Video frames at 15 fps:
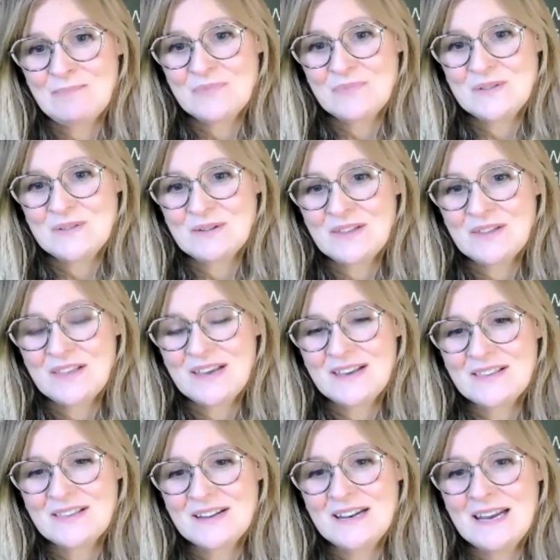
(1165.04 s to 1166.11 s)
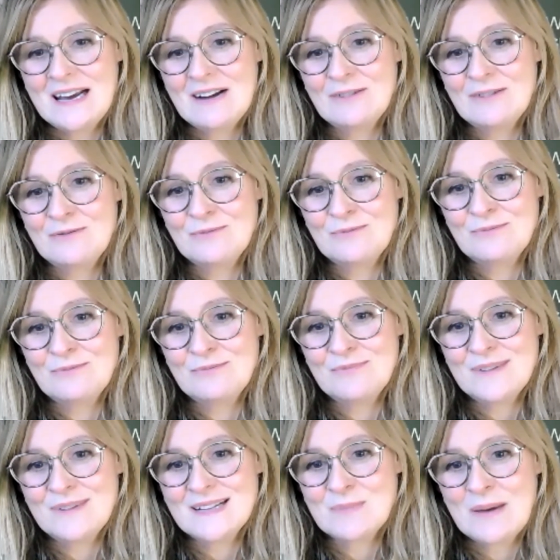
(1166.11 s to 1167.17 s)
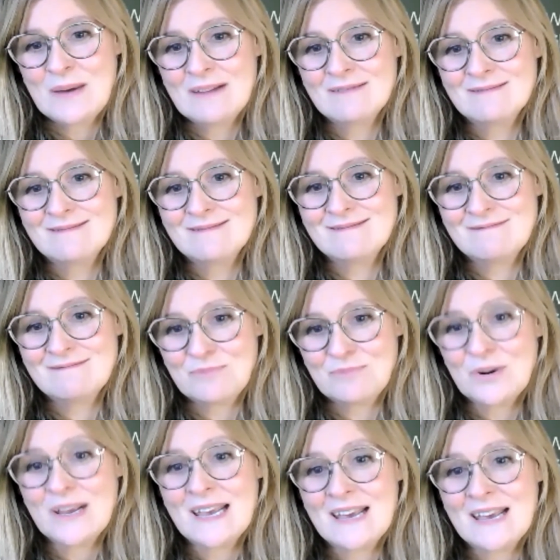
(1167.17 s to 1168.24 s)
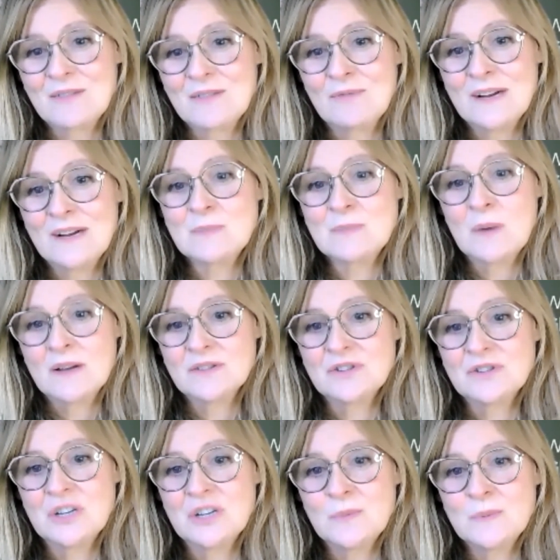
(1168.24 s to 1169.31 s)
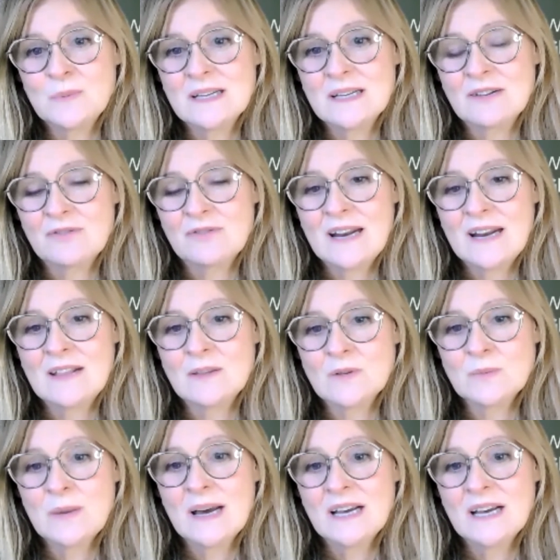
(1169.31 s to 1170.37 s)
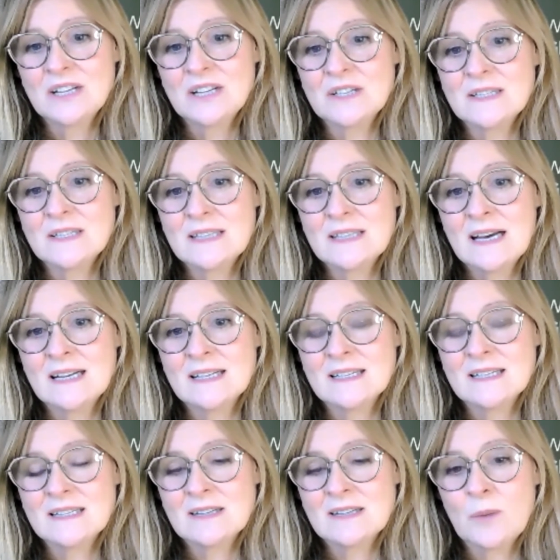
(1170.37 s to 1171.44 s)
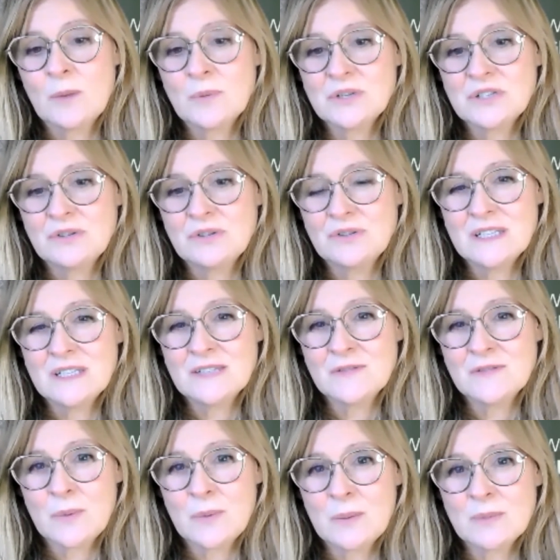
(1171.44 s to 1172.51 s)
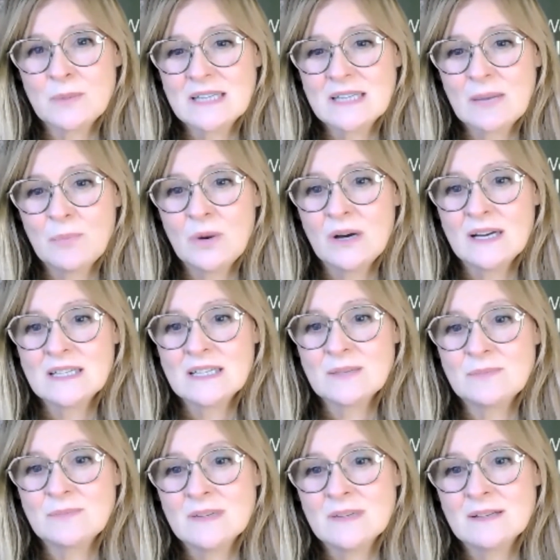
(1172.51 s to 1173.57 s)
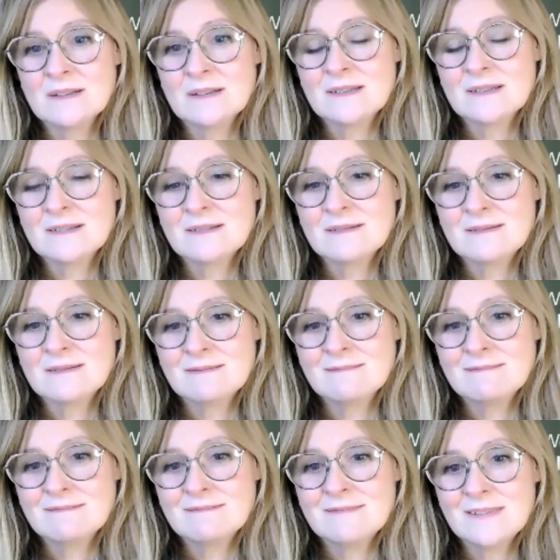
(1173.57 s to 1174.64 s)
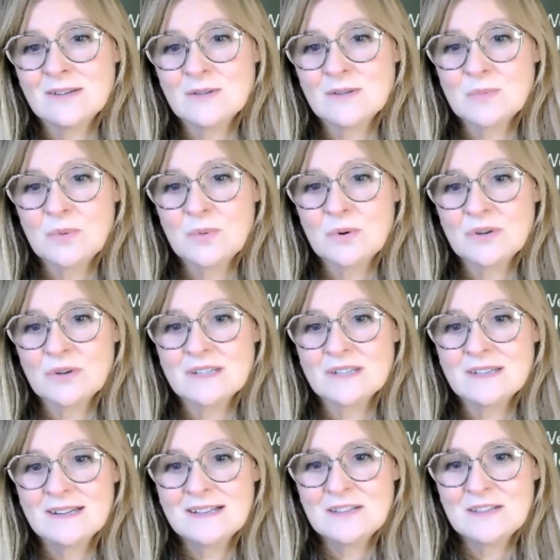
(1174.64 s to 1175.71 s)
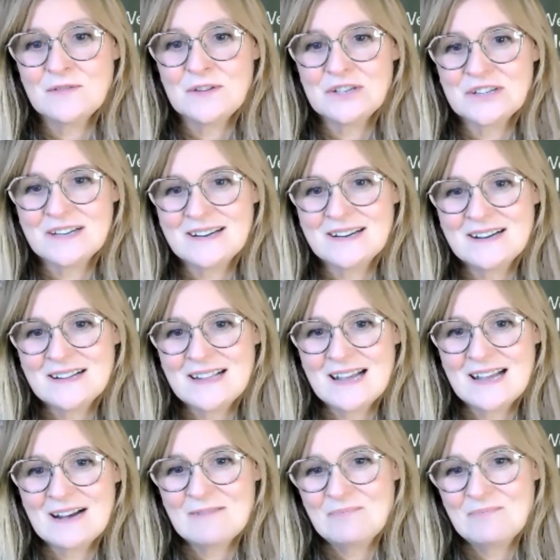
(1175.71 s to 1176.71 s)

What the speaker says: So I think that now it's about bringing in the right sponsorships and creating those packages and opportunities for people to get behind and you know, support the vision. Yeah.